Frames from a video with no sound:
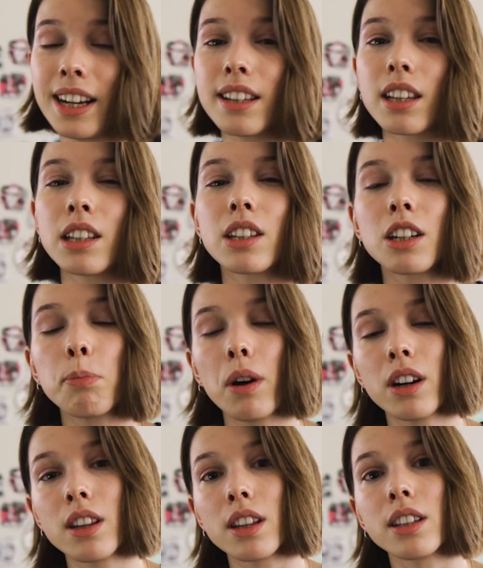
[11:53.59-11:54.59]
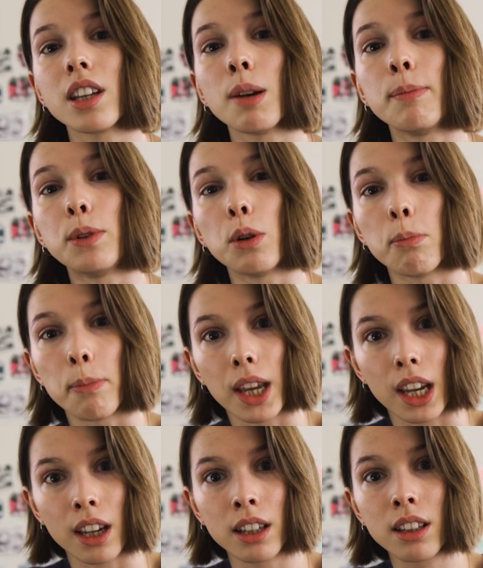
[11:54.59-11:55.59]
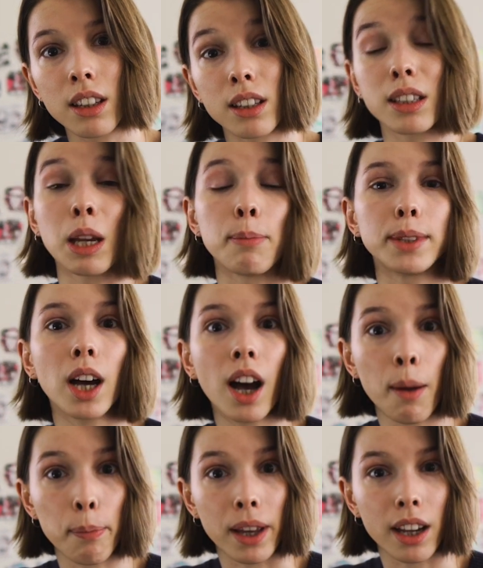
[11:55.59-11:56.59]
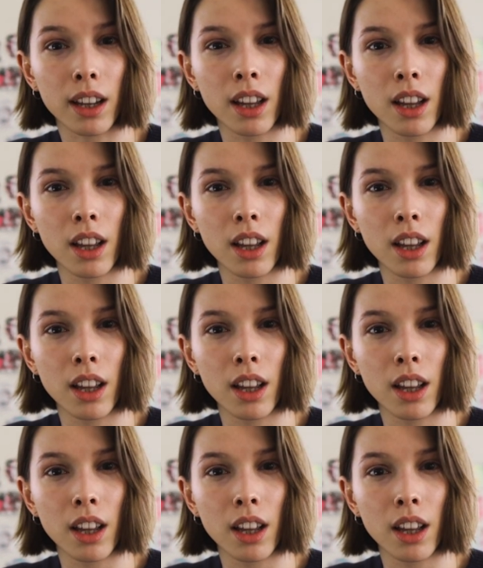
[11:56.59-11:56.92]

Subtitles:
since they're part of the same domain, the same topic,